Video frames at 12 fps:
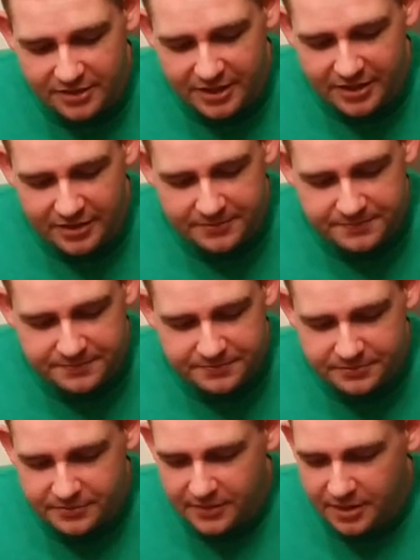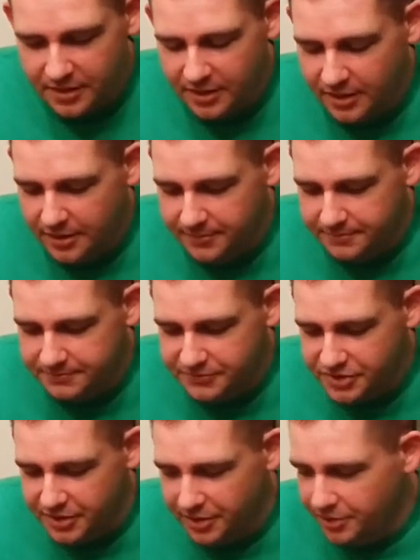in it.
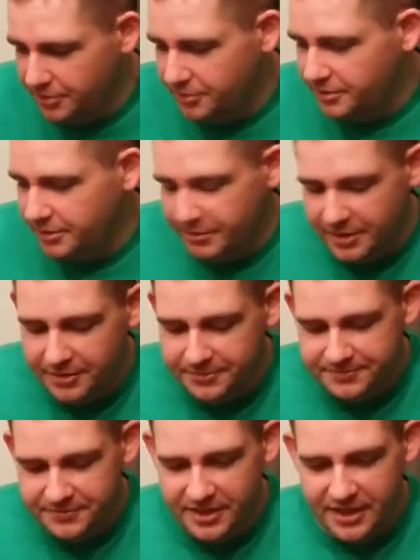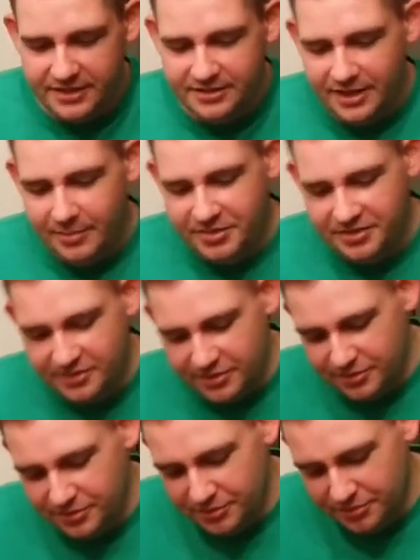So here we go. Next step is
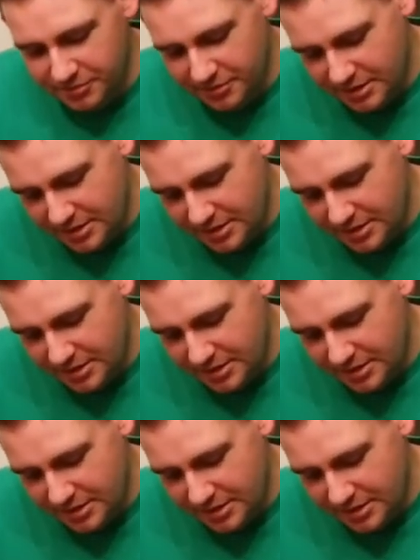to